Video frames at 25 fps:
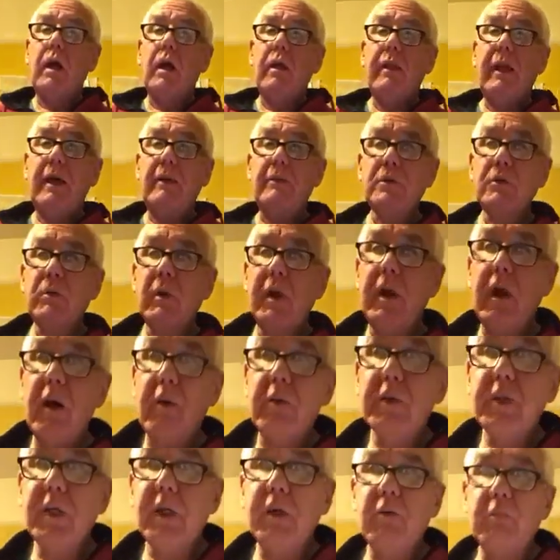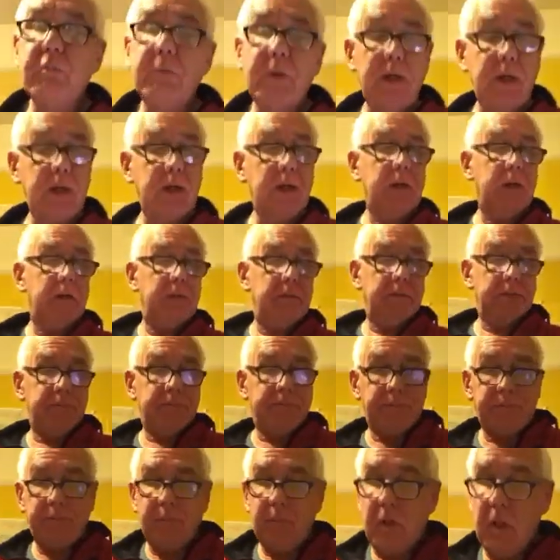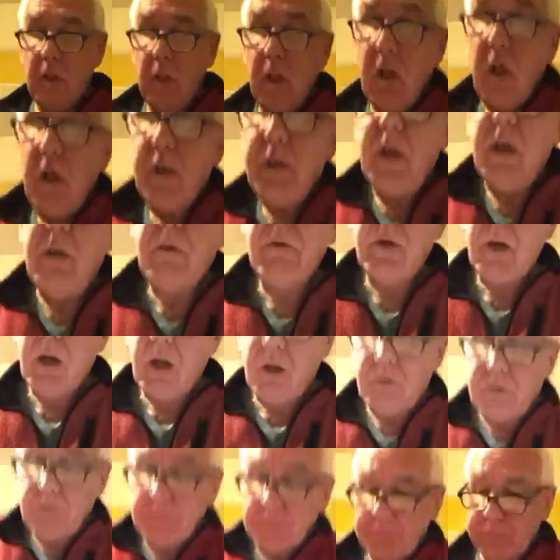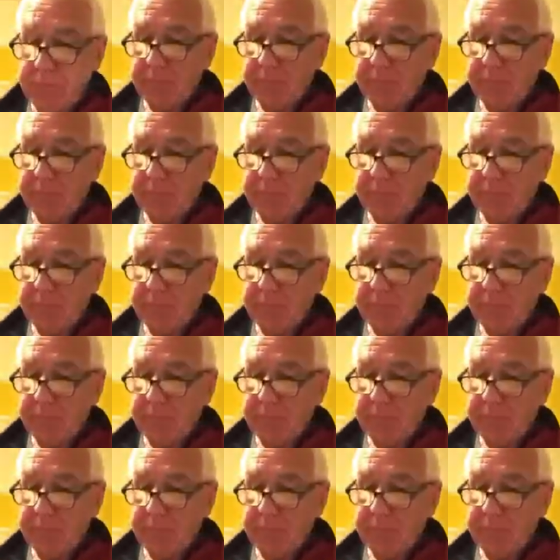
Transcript: That was when I was ill, Mick, a year ago.